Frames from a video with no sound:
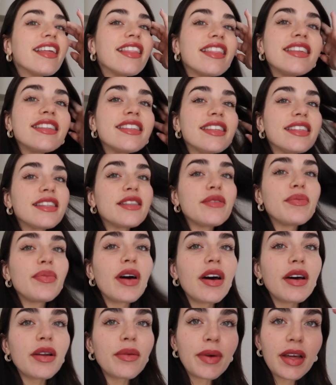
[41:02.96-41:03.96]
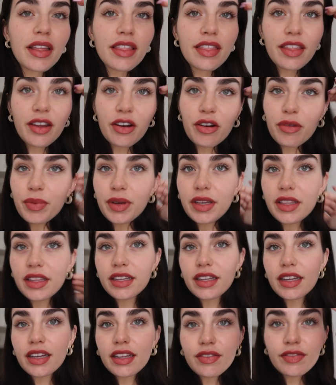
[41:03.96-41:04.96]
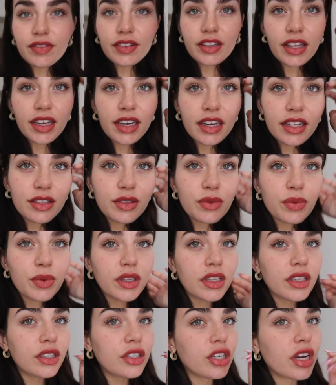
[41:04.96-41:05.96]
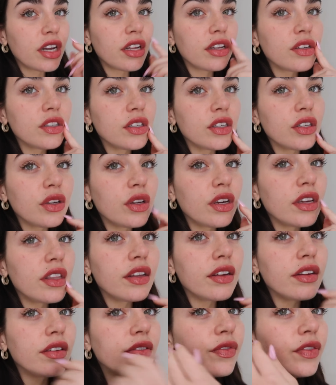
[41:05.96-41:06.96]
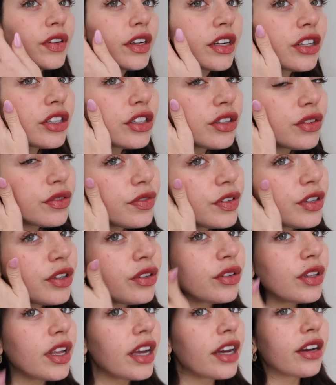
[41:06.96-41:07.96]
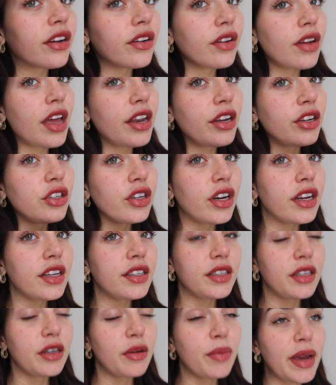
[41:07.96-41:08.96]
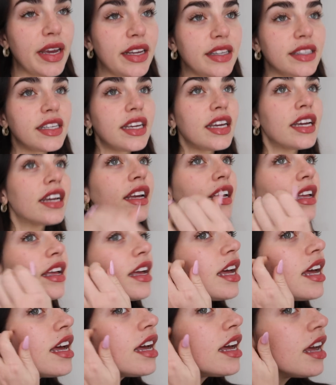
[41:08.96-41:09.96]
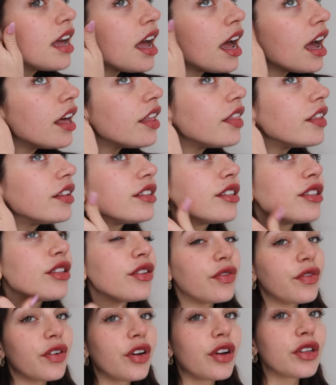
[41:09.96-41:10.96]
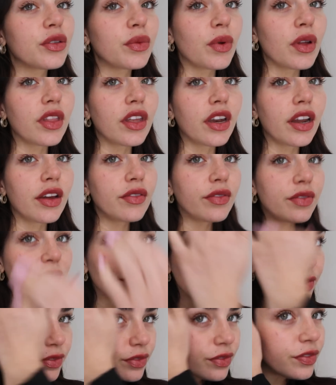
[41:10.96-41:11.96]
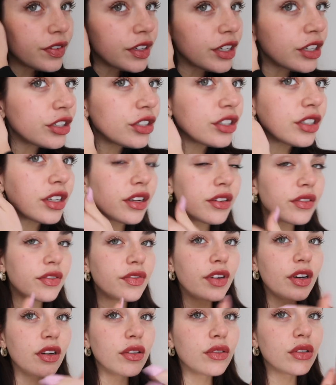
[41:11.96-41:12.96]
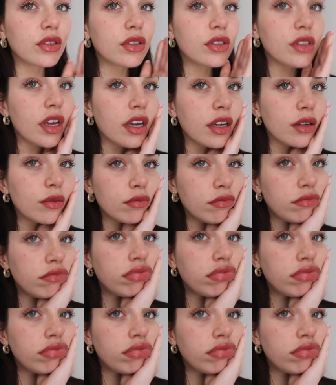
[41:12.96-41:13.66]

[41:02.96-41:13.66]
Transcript: This is the part about therapy that I feel like is really challenging. You either finish and feel like energized and amazing, and this is the first one that I've finished and felt just like